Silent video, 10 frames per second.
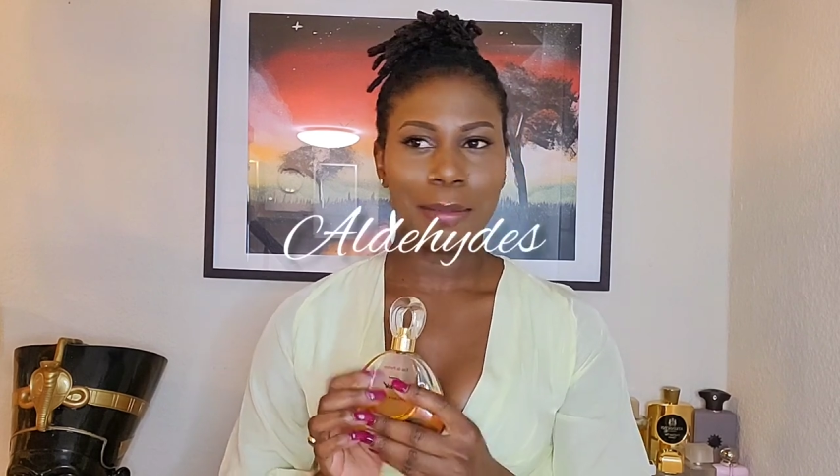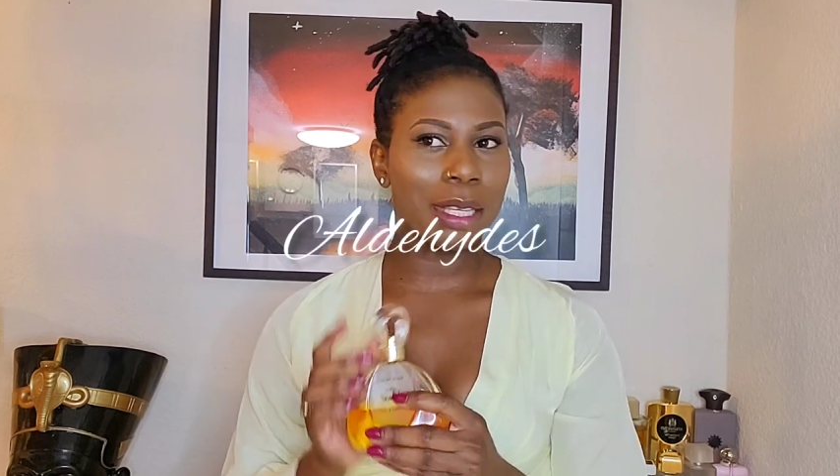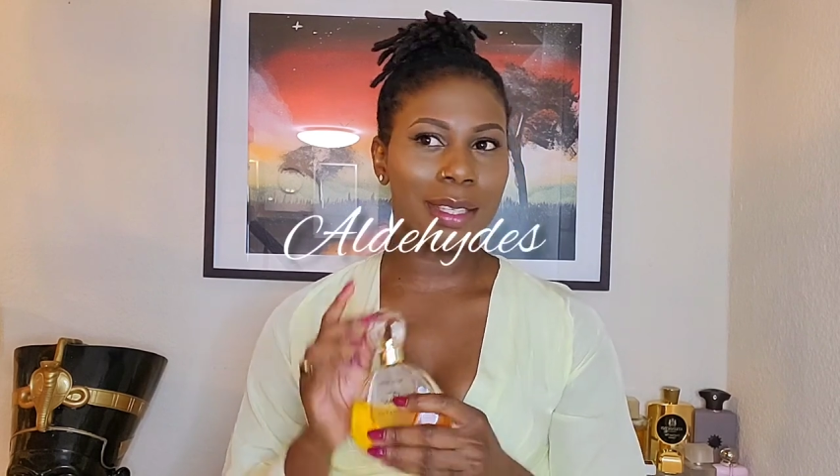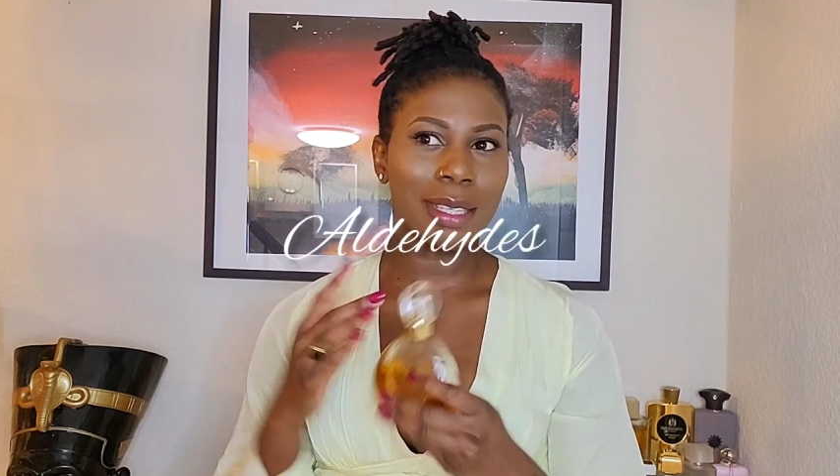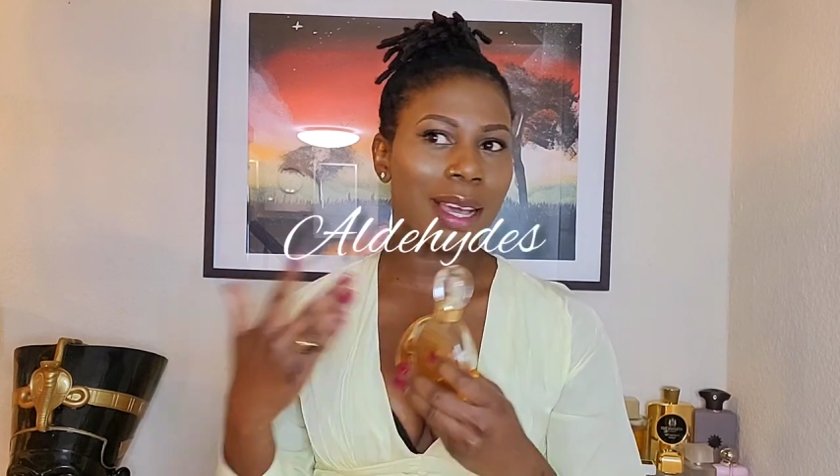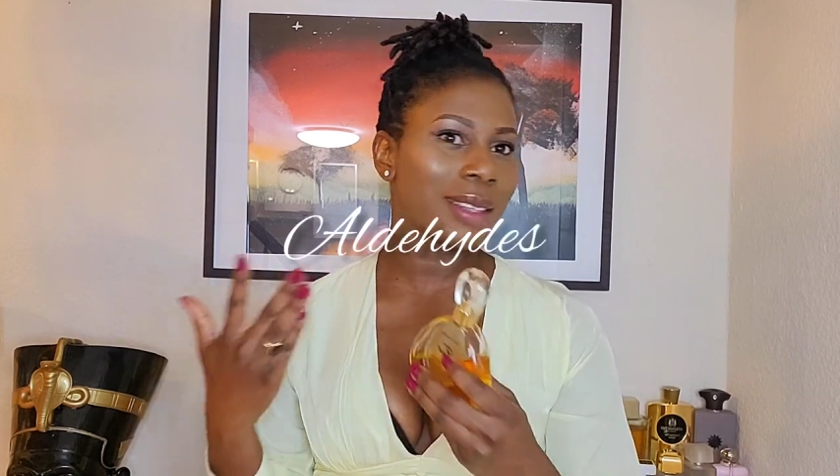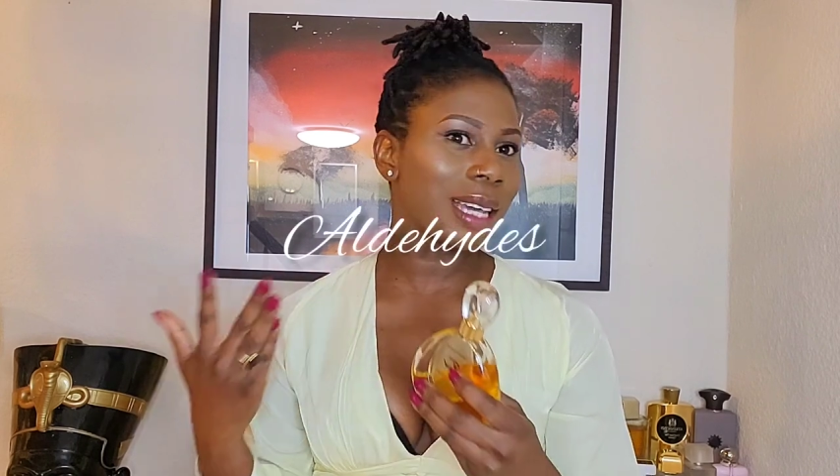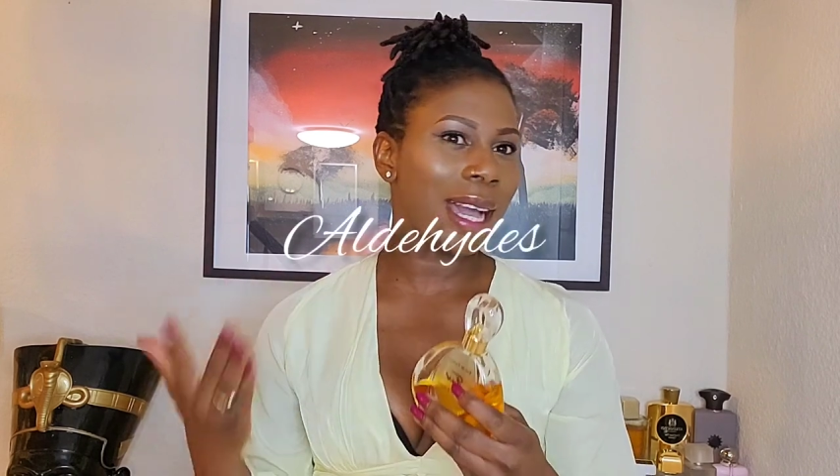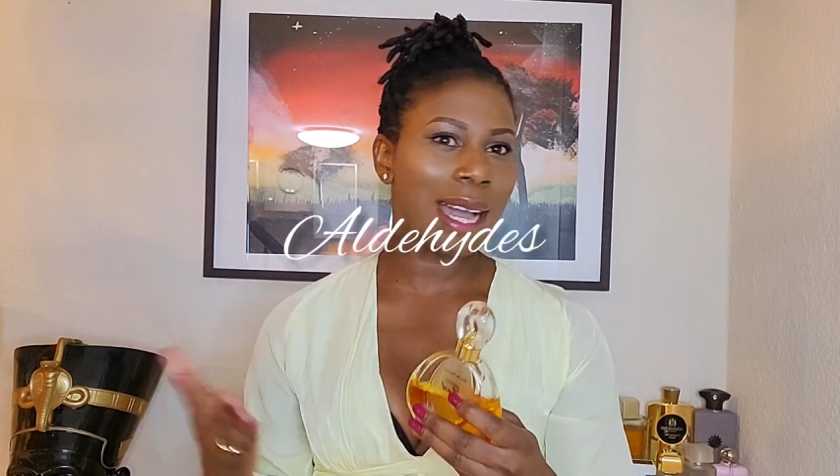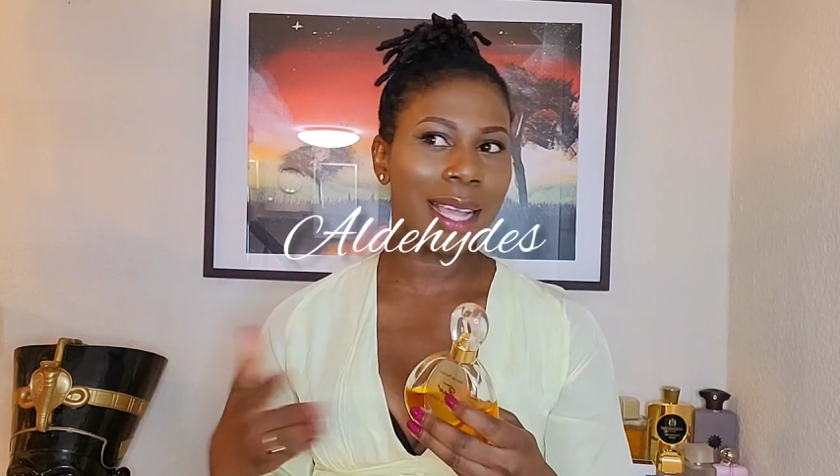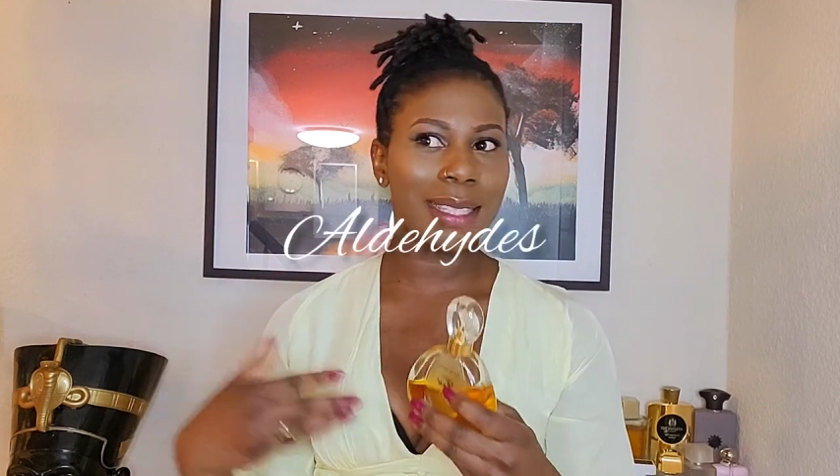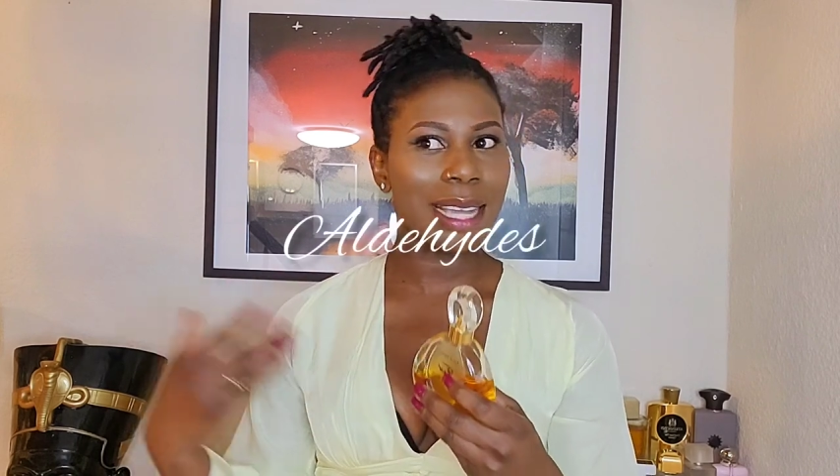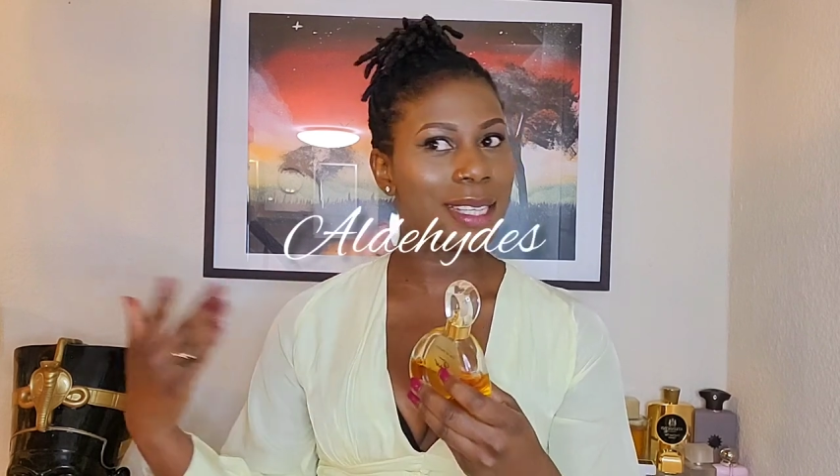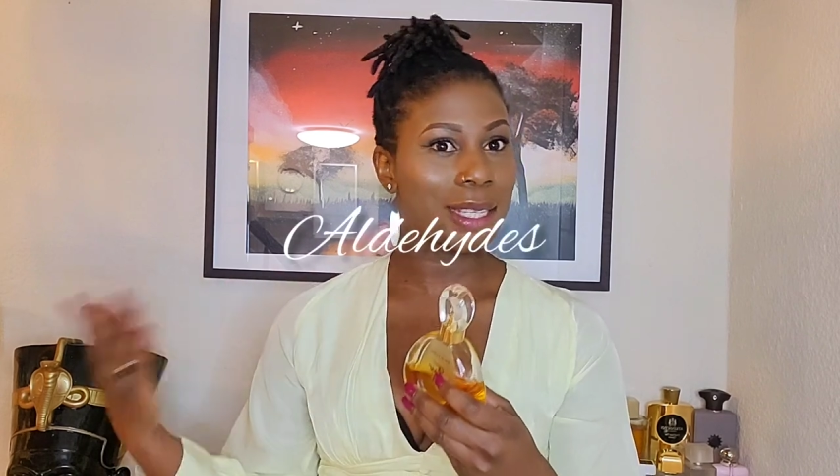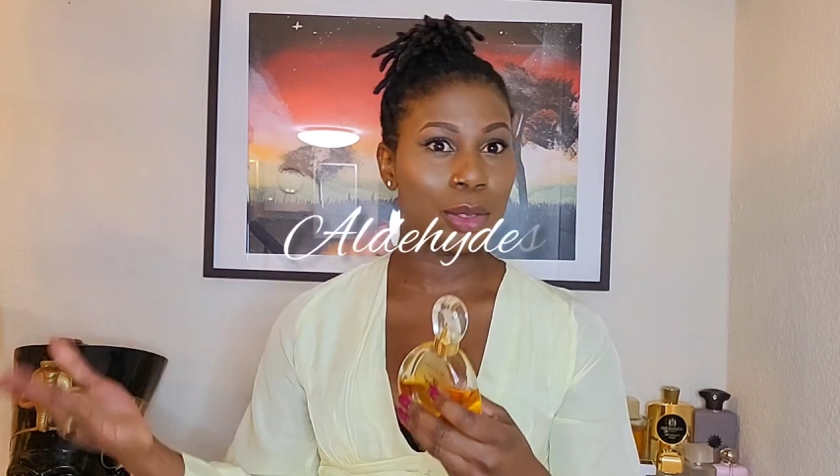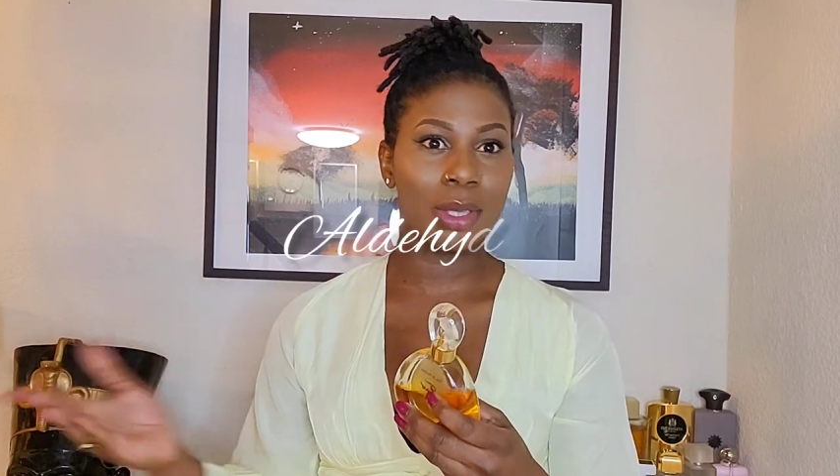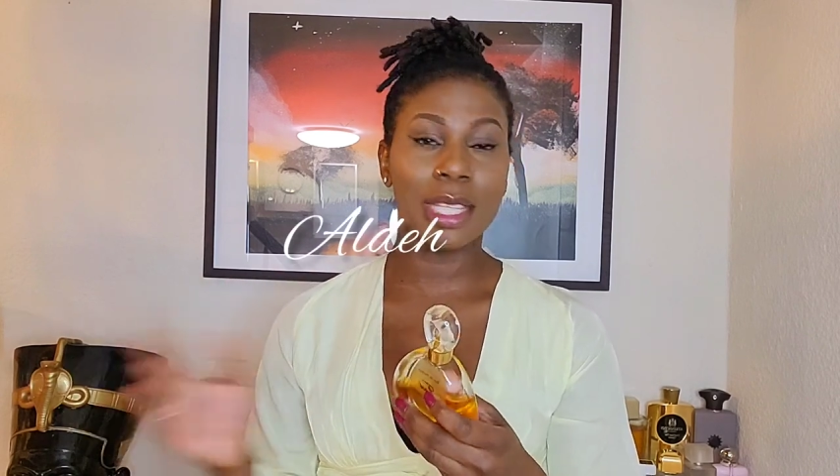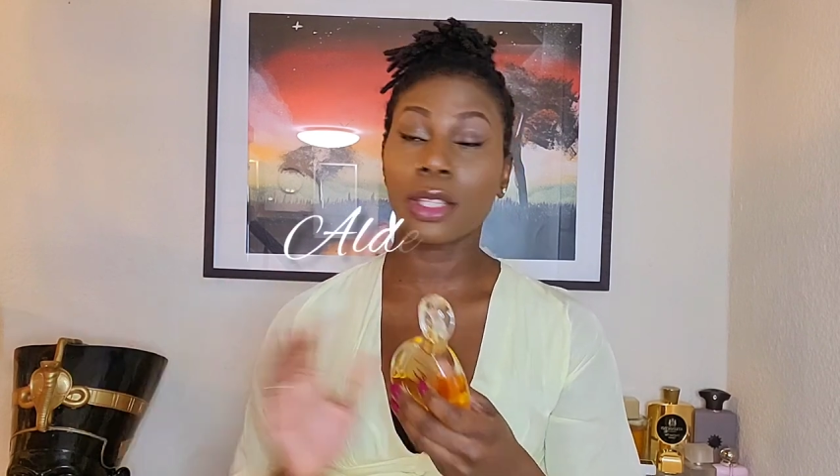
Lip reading: Because aldehyde as a note